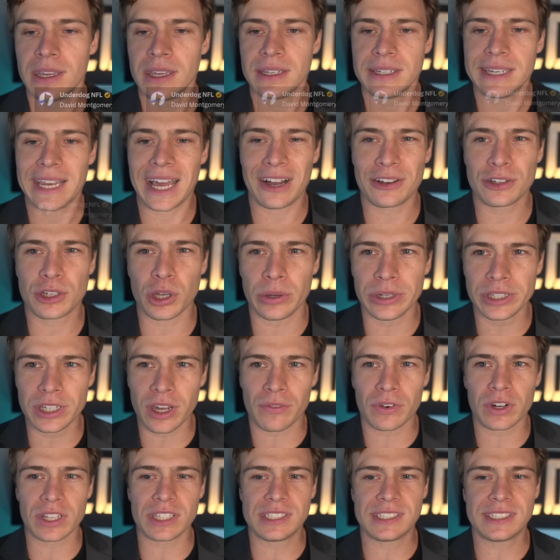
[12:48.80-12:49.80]
Now, going
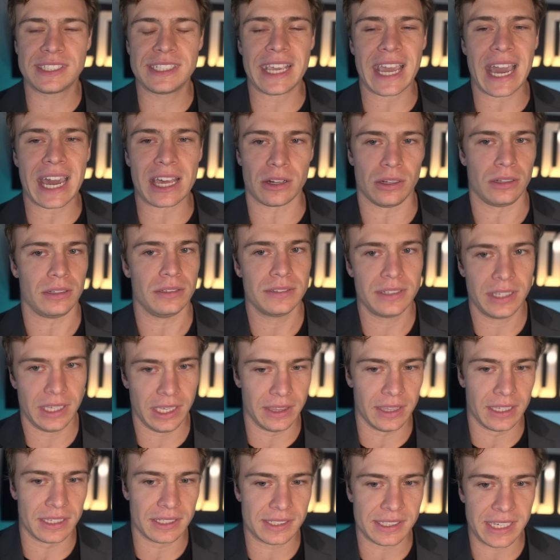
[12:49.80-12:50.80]
over to Seattle
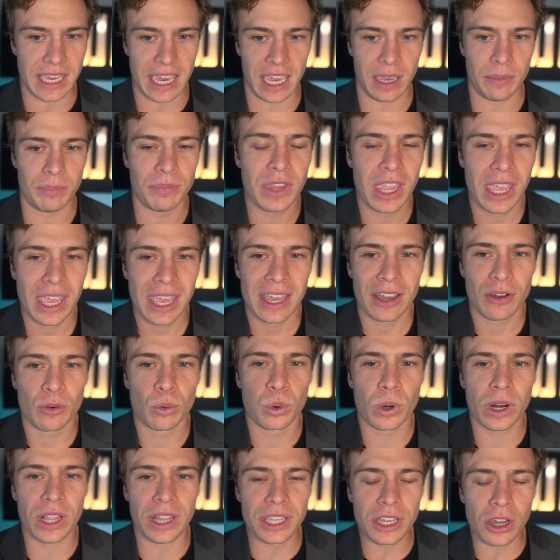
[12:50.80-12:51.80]
in this game,
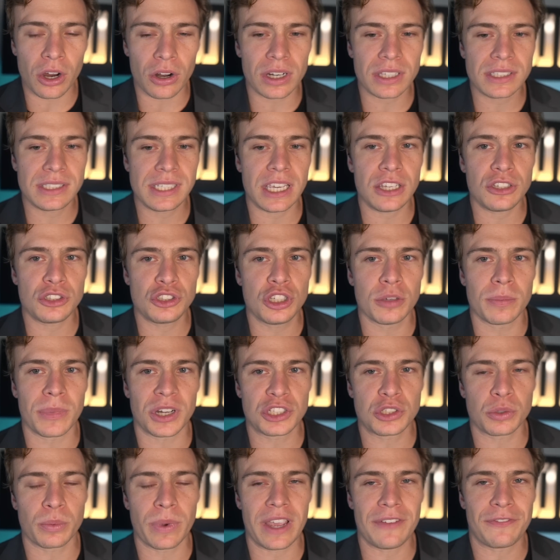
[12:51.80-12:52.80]
really hard to take too
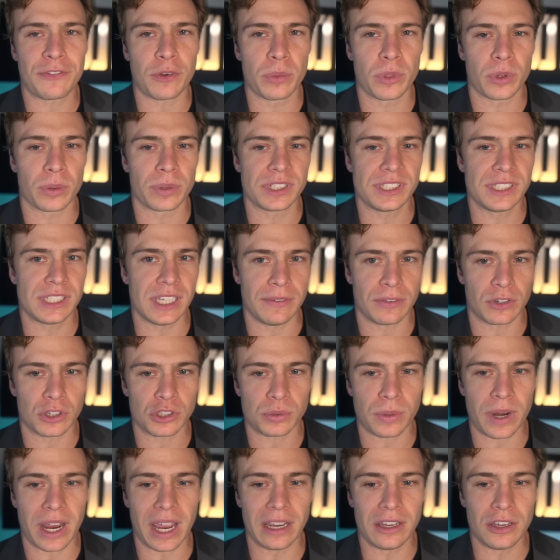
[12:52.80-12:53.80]
much away from the
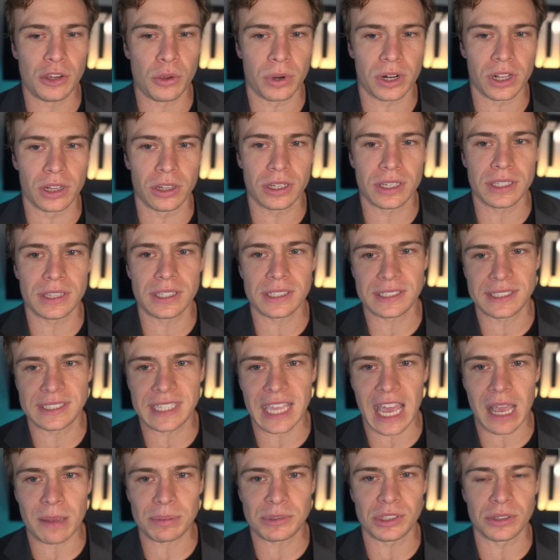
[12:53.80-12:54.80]
receivers, right? You want to look at the
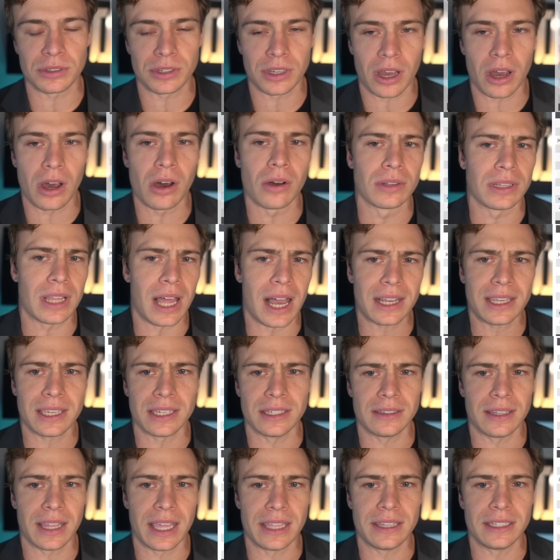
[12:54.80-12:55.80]
snaps. You can go, oh,
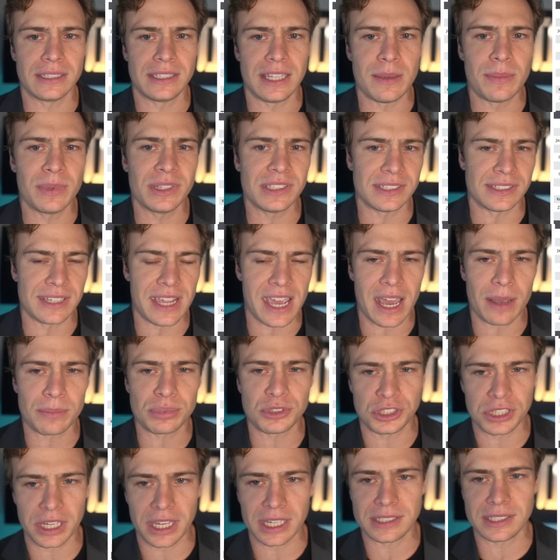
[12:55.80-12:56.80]
Lockett led the team in snaps.
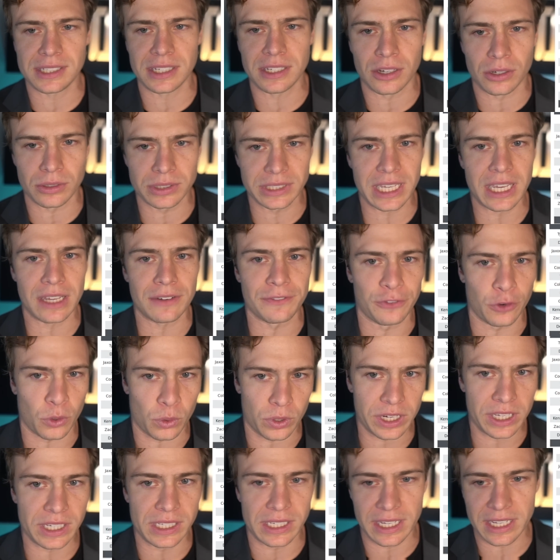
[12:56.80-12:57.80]
J S N only had
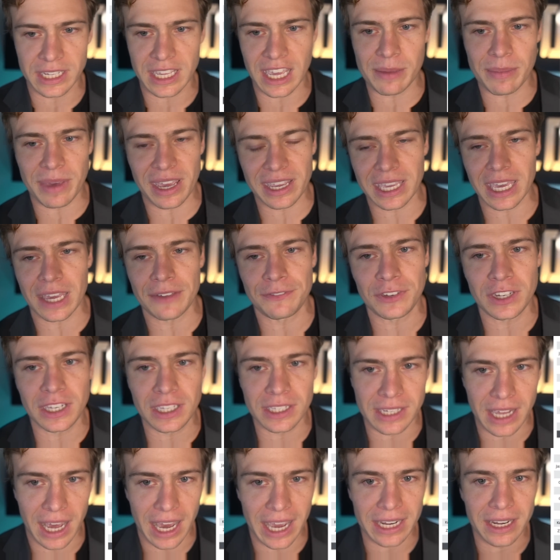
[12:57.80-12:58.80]
forty. D K Metcalf had
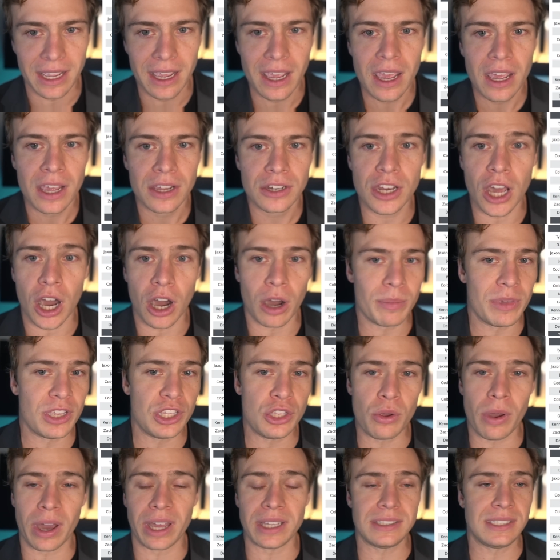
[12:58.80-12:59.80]
nine. No, I
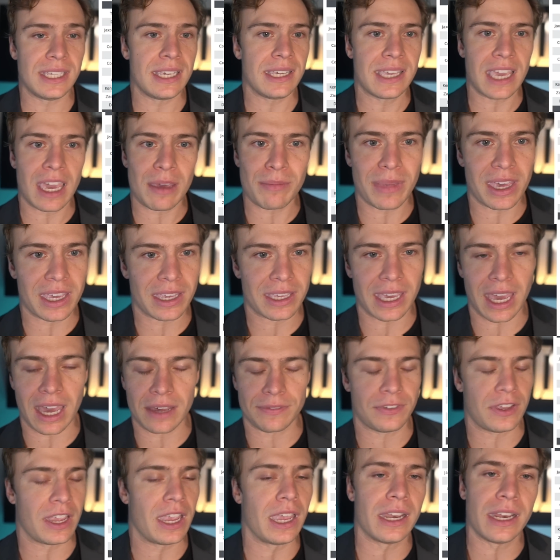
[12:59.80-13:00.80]
mean, you had D K
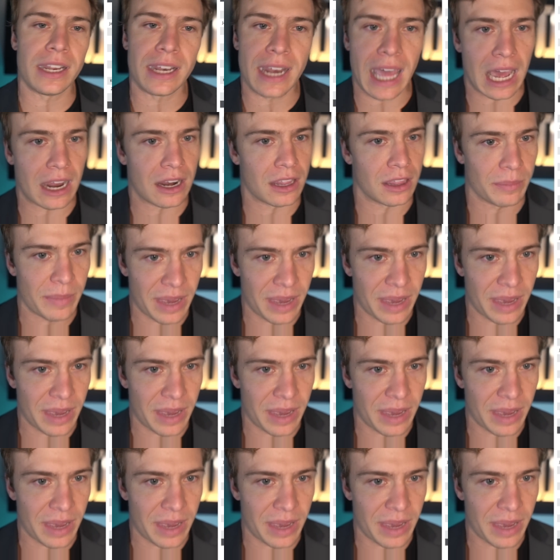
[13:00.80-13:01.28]
Metcalf in and out of the